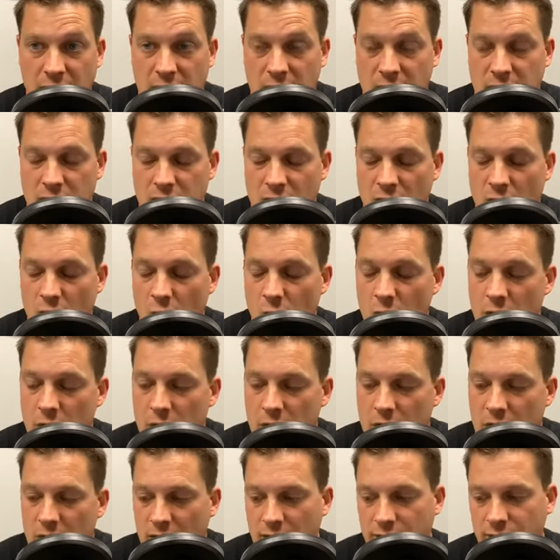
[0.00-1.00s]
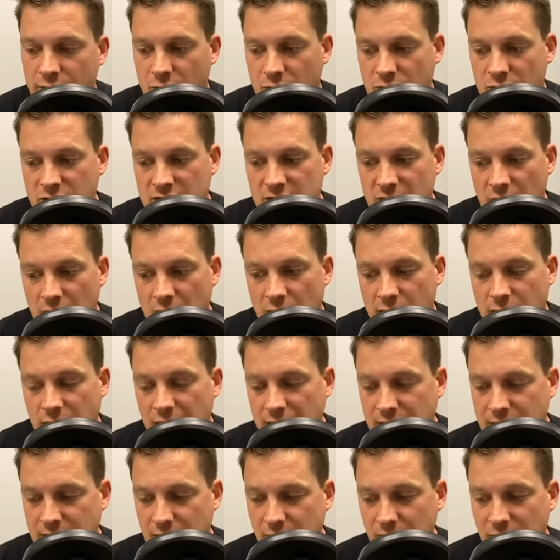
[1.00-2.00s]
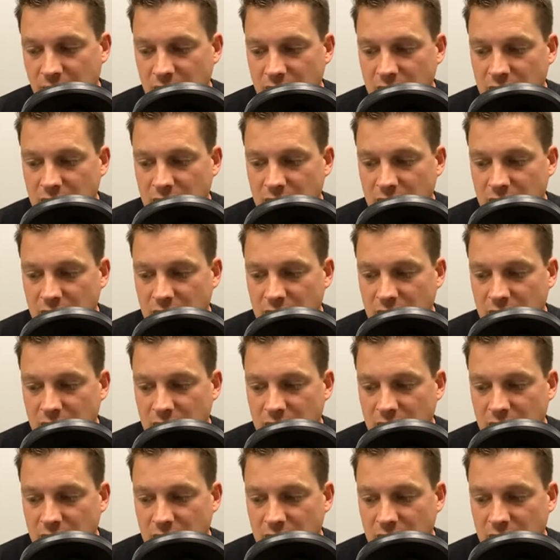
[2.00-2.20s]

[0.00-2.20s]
And so if you're a seller, that's something